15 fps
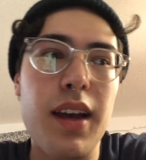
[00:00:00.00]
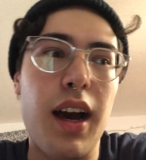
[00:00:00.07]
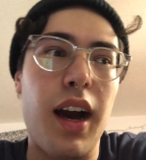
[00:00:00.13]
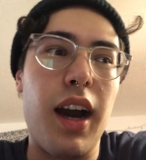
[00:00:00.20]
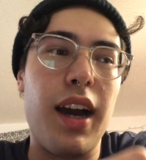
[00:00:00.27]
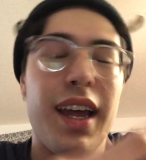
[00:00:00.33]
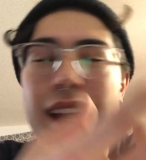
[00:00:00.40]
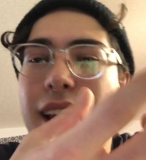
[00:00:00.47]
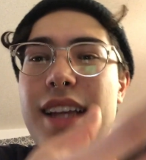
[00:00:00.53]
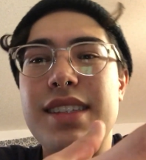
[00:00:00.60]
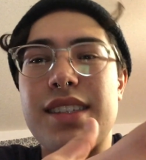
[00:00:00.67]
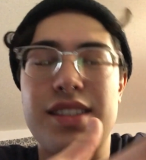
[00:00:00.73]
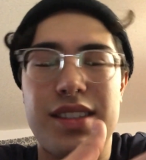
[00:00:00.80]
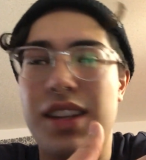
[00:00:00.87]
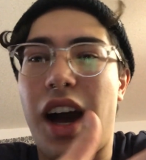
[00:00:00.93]
It's
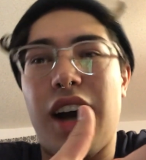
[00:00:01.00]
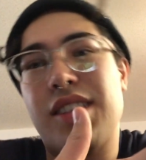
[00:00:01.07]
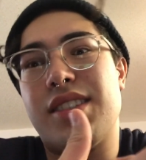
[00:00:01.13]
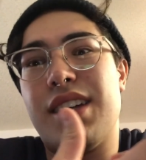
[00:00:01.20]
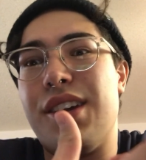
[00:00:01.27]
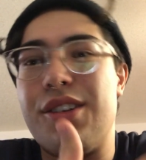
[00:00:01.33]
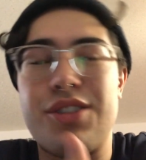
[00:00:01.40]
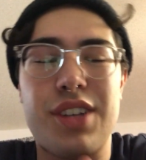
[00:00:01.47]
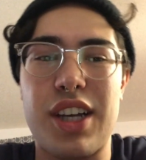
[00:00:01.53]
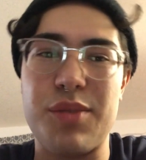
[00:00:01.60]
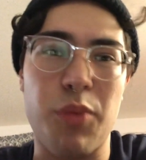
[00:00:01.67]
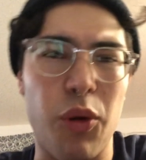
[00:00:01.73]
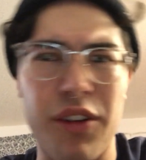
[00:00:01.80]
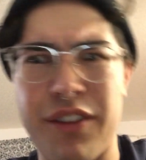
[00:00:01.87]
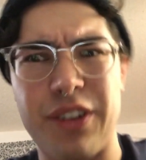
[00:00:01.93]
just not a standard size
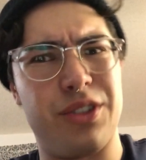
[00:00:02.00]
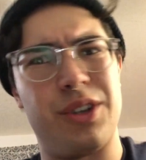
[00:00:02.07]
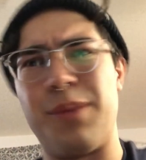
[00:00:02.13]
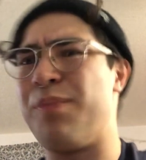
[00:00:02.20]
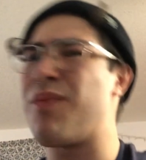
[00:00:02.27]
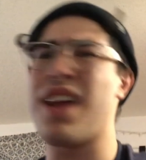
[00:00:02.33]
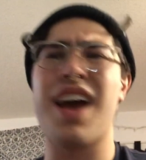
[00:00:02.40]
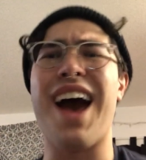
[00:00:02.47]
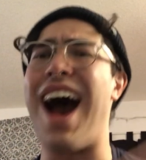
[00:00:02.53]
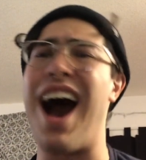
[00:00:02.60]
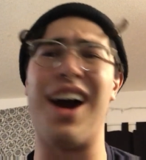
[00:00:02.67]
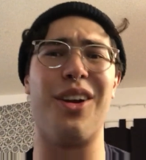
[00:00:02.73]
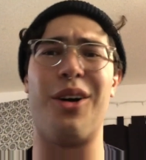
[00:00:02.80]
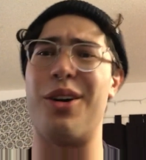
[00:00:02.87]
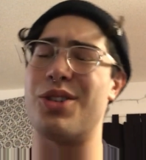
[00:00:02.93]
portafilter
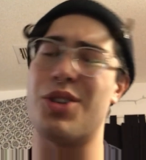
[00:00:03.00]
at all.